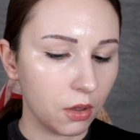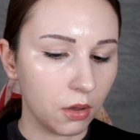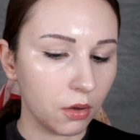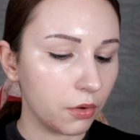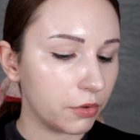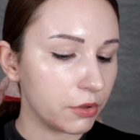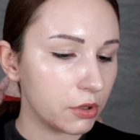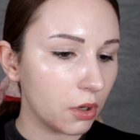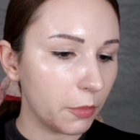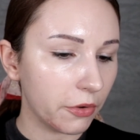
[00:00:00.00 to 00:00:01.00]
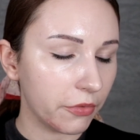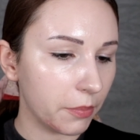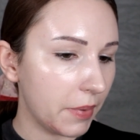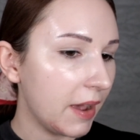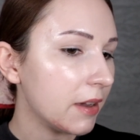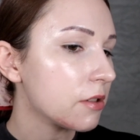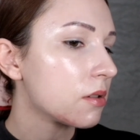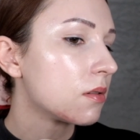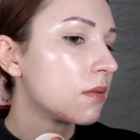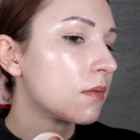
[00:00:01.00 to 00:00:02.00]
on the top of the
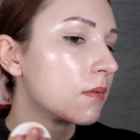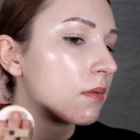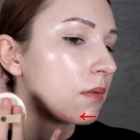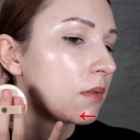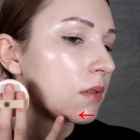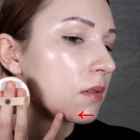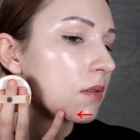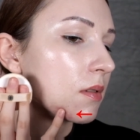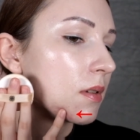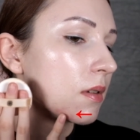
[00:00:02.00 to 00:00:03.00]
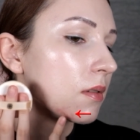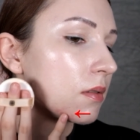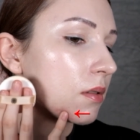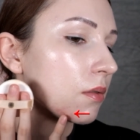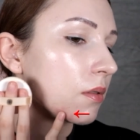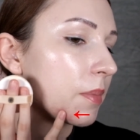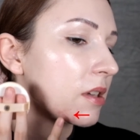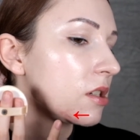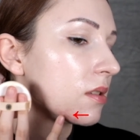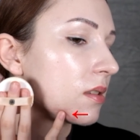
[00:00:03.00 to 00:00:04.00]
patch. So the
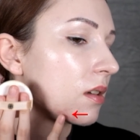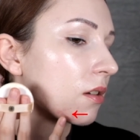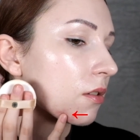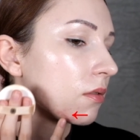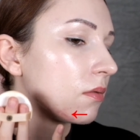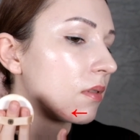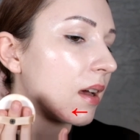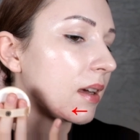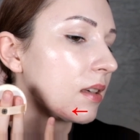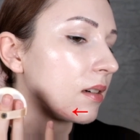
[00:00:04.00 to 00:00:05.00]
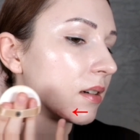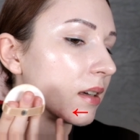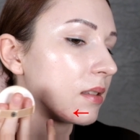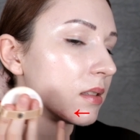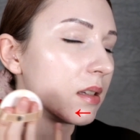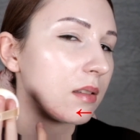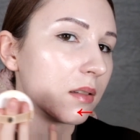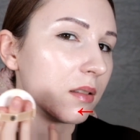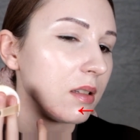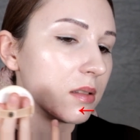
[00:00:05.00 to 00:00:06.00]
patch is here. I sticked
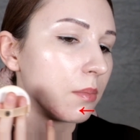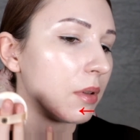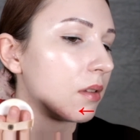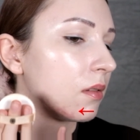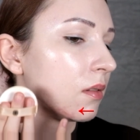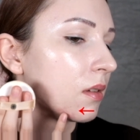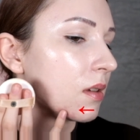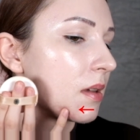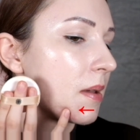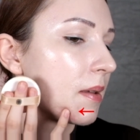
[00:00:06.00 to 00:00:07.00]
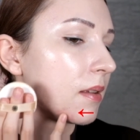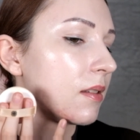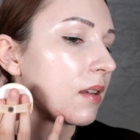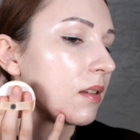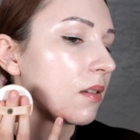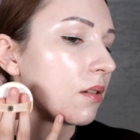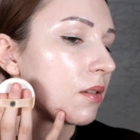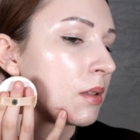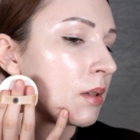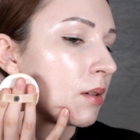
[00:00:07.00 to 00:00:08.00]
a little bit, not
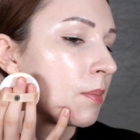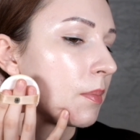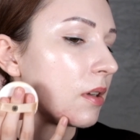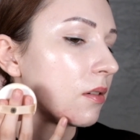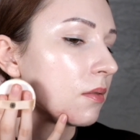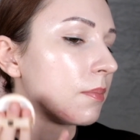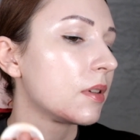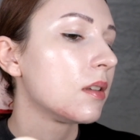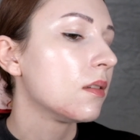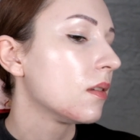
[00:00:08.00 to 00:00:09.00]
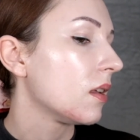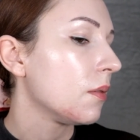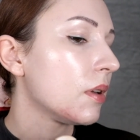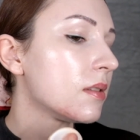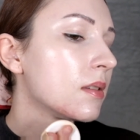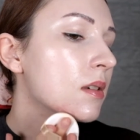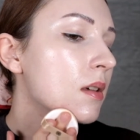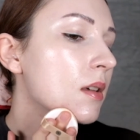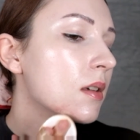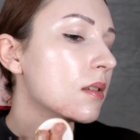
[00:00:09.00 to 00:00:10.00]
on the middle, but anyways.
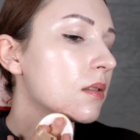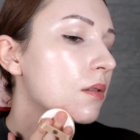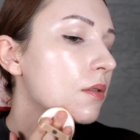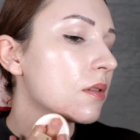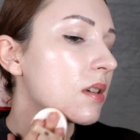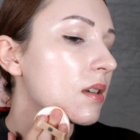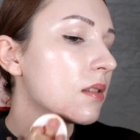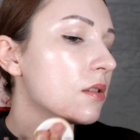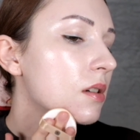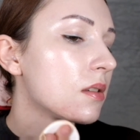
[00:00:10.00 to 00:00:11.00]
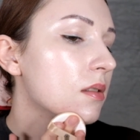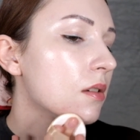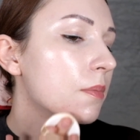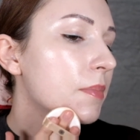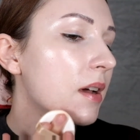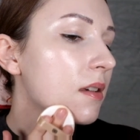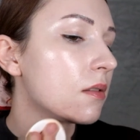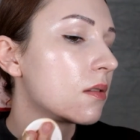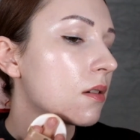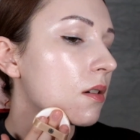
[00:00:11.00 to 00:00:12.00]
So you can just apply
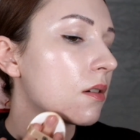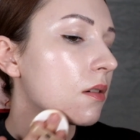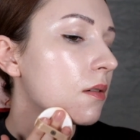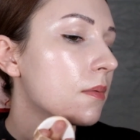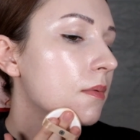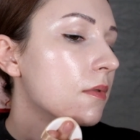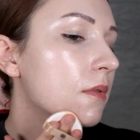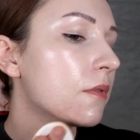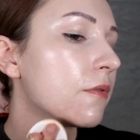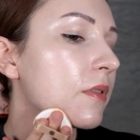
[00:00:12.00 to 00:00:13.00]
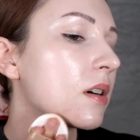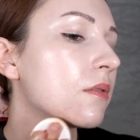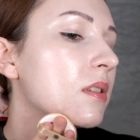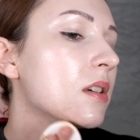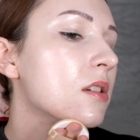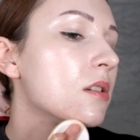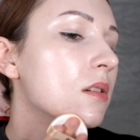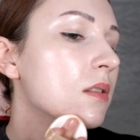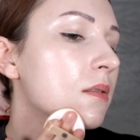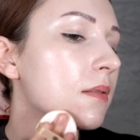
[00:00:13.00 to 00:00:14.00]
on the foundation.